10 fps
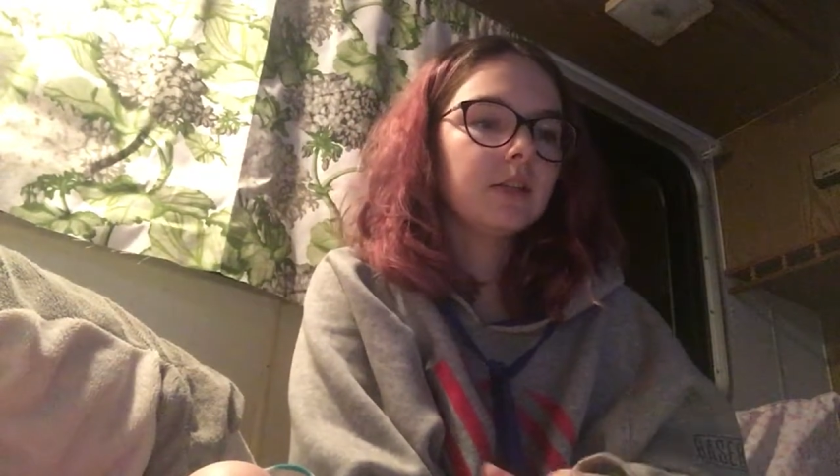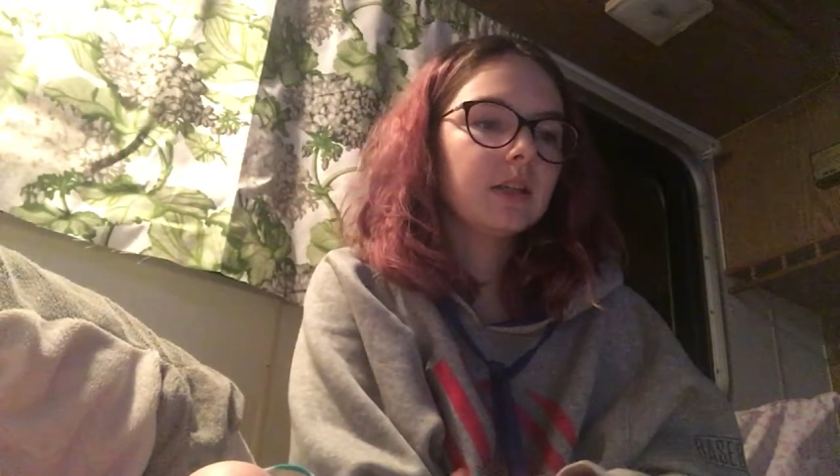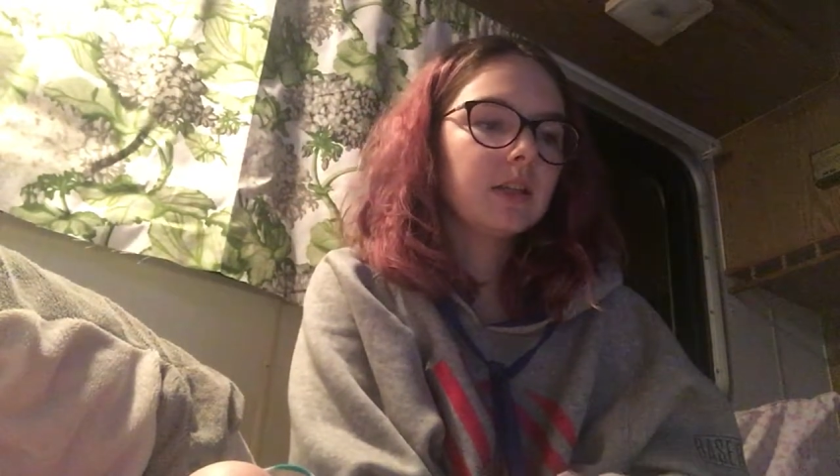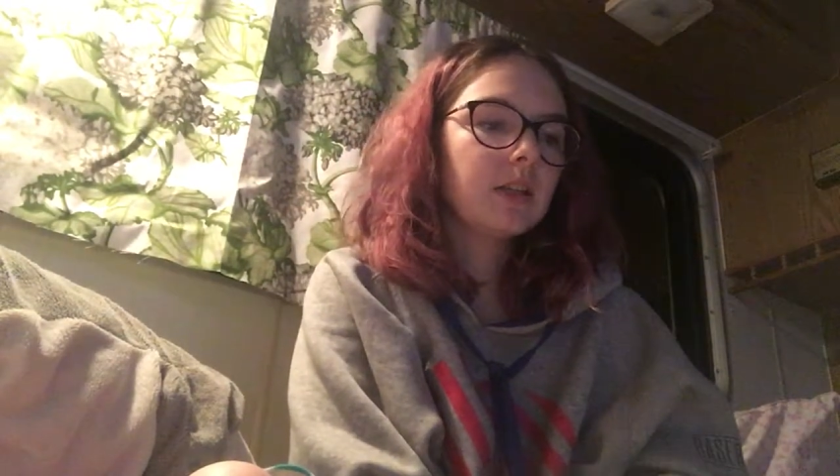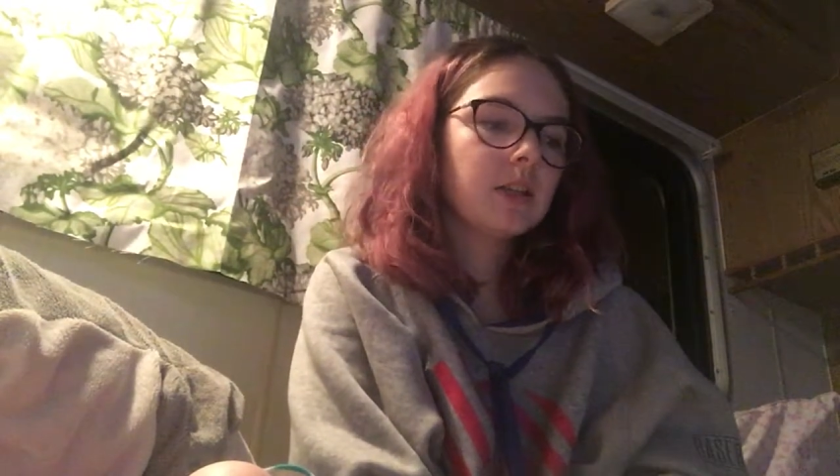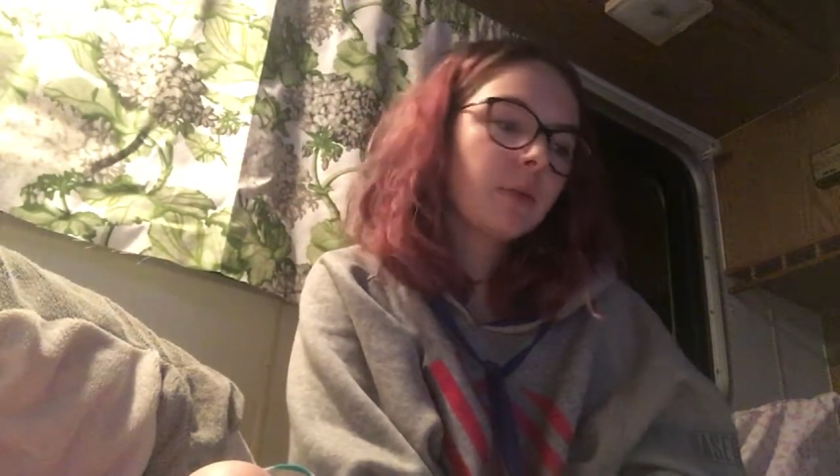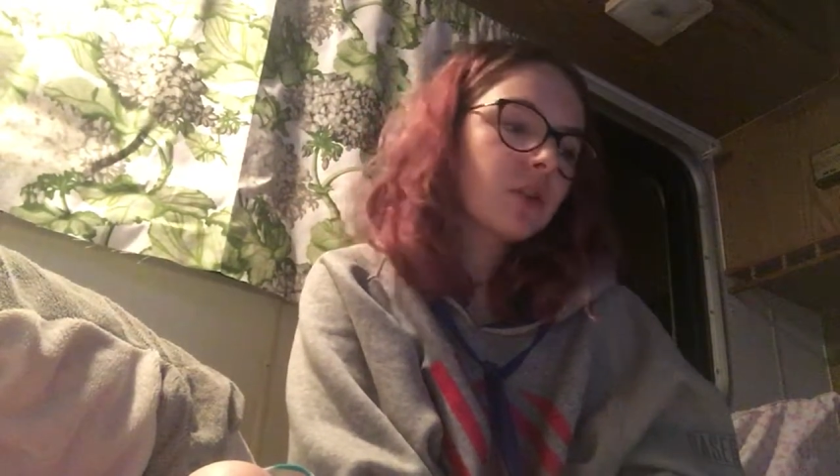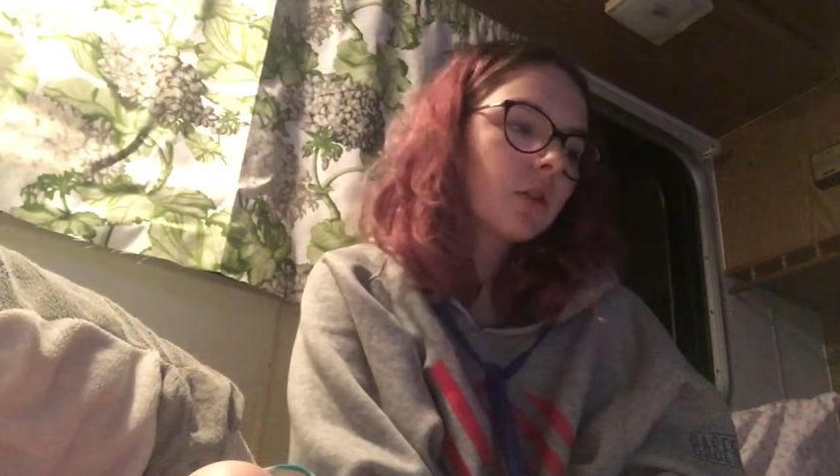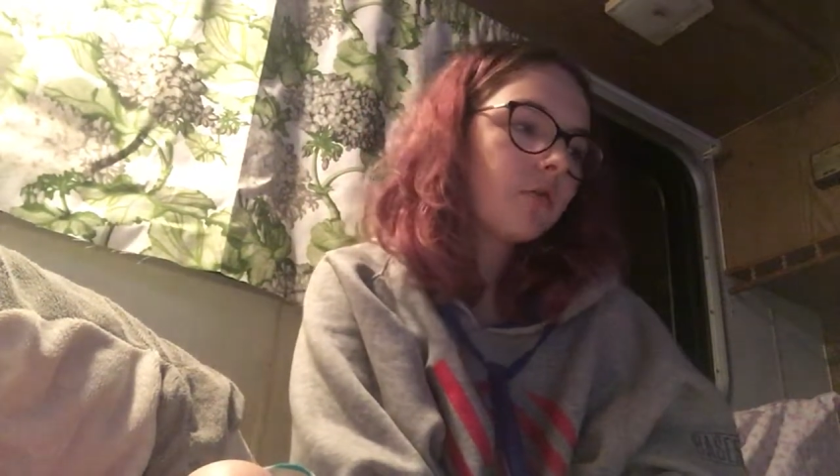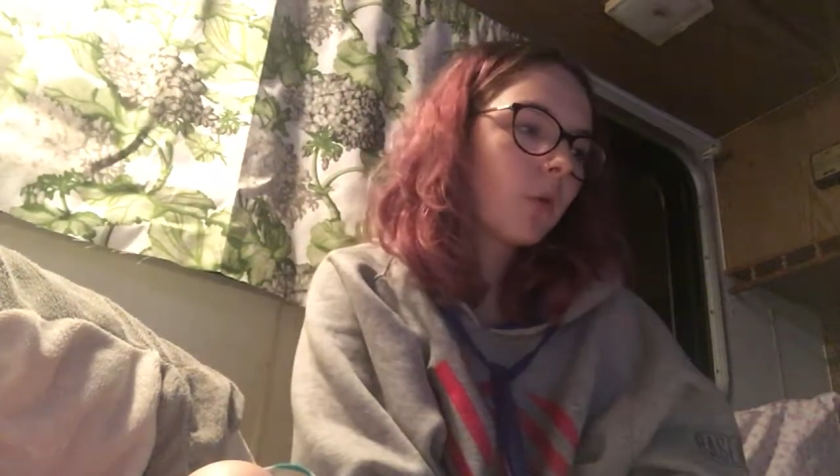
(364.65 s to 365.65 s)
and
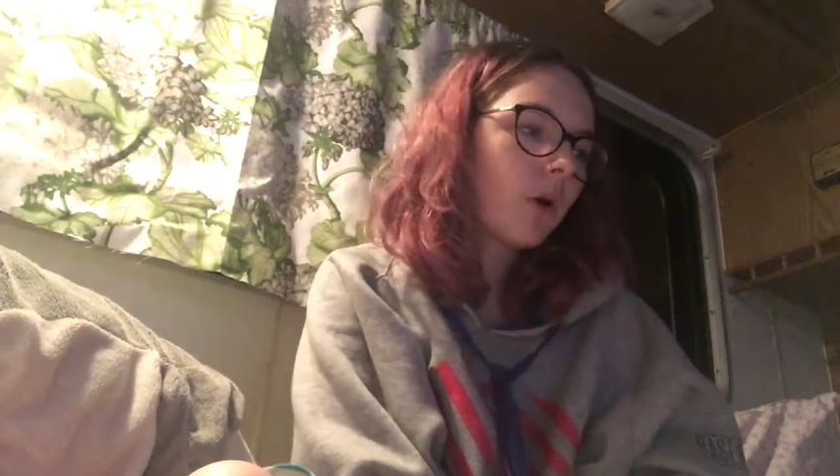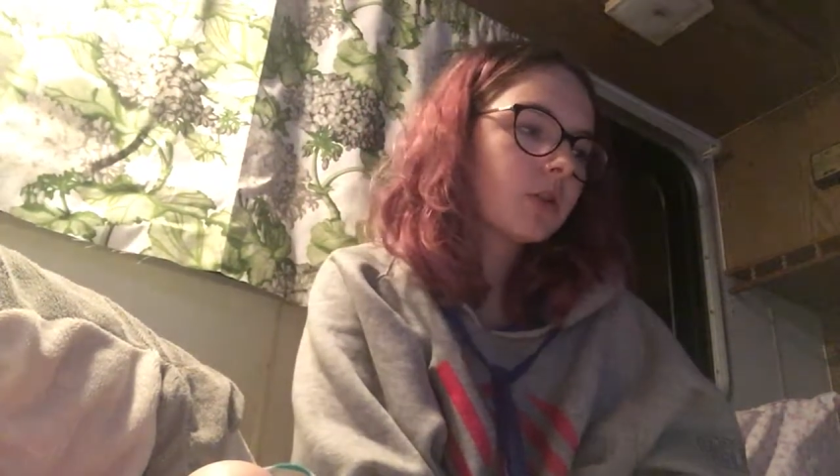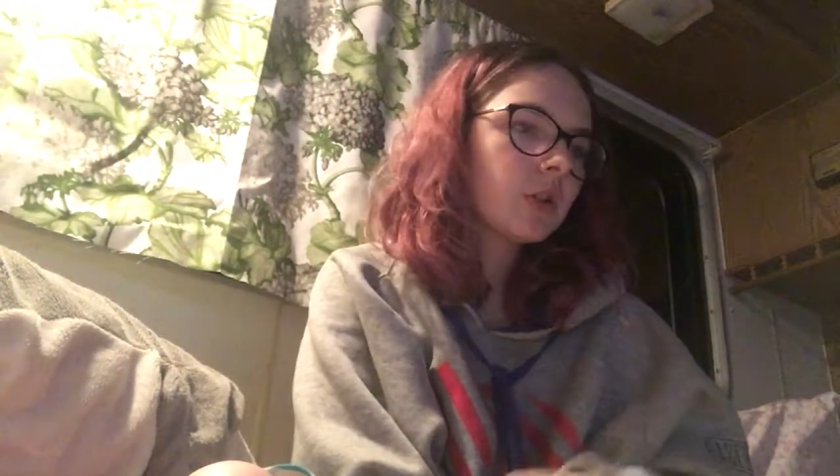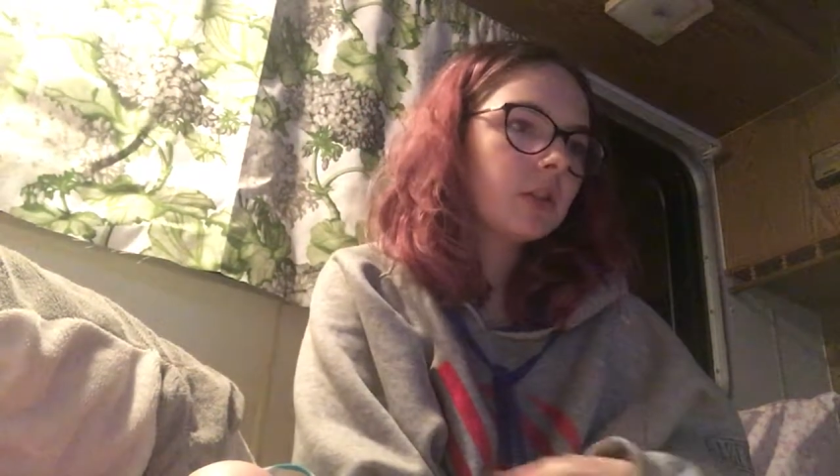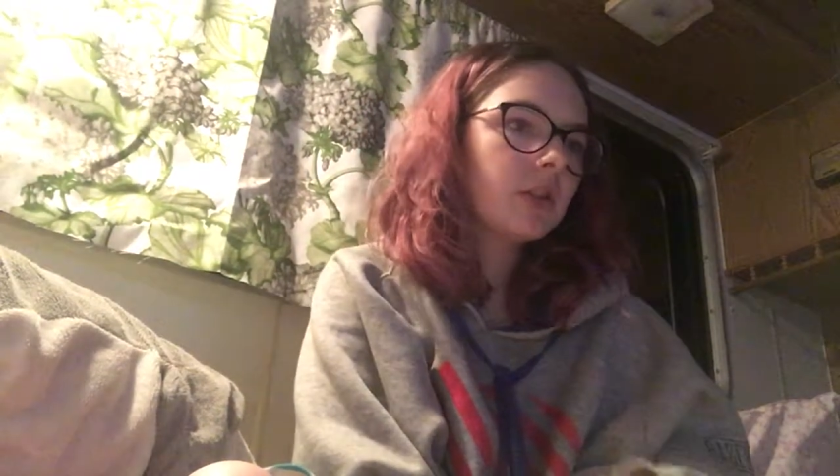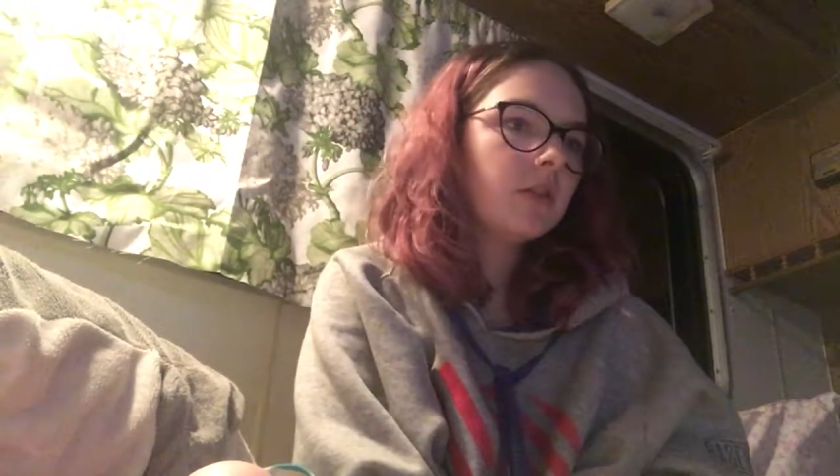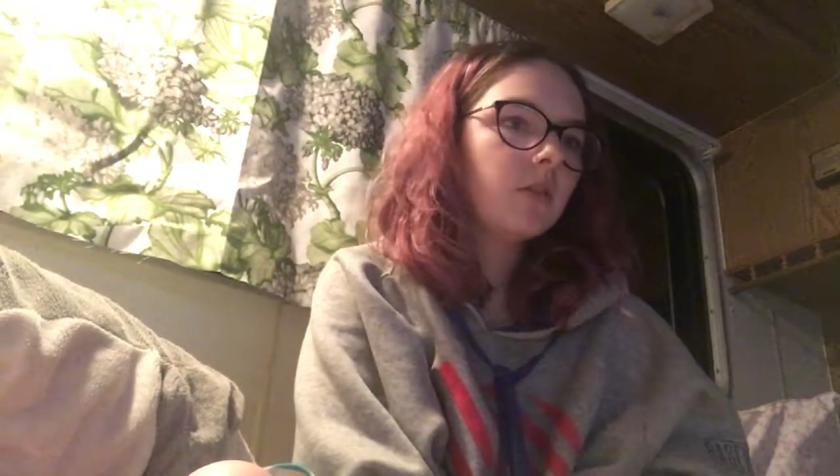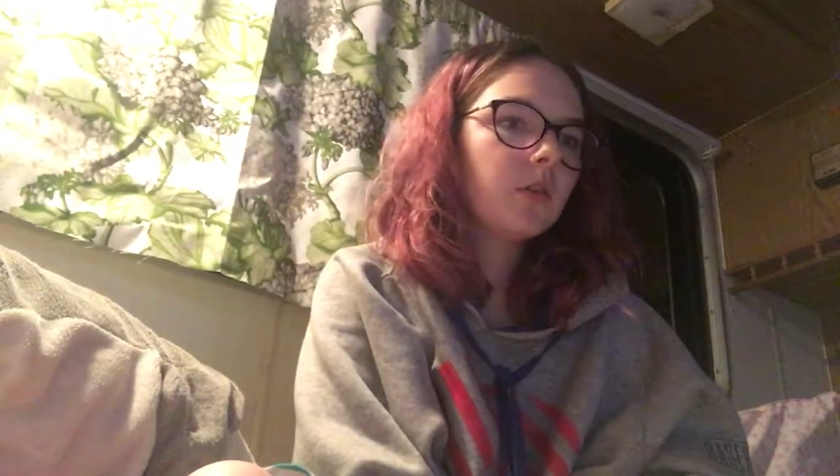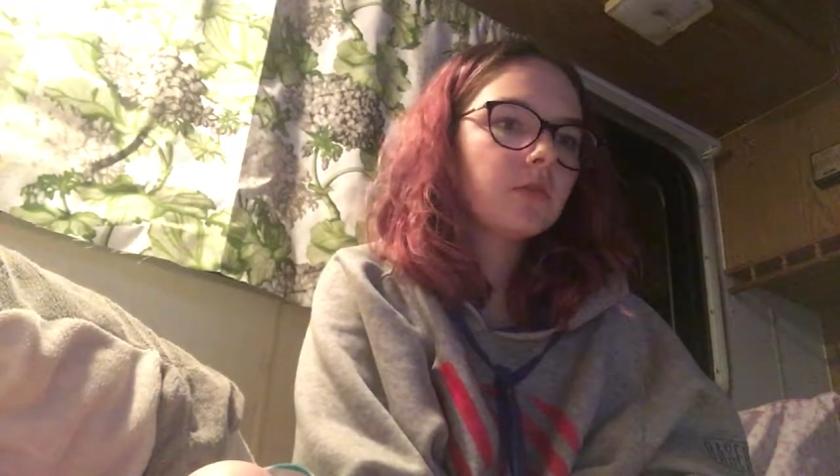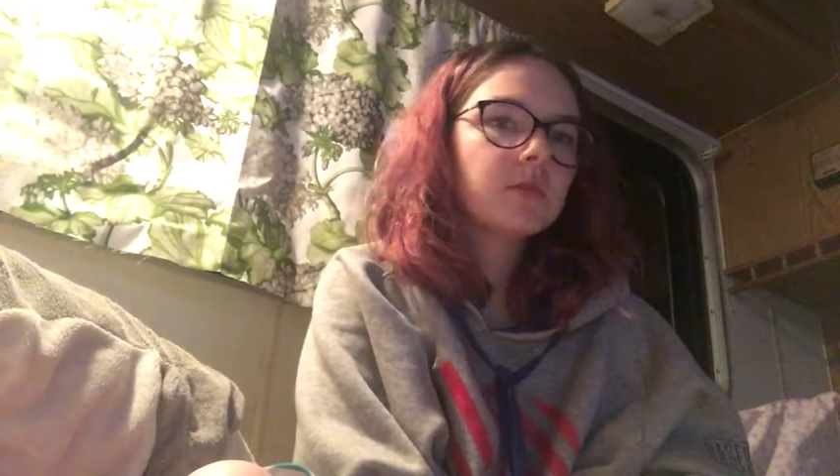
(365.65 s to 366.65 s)
especially for Washington,
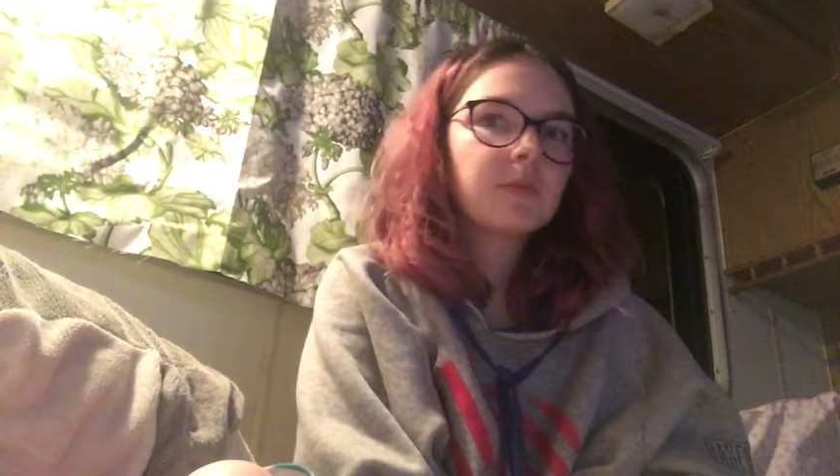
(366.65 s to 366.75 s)
you know,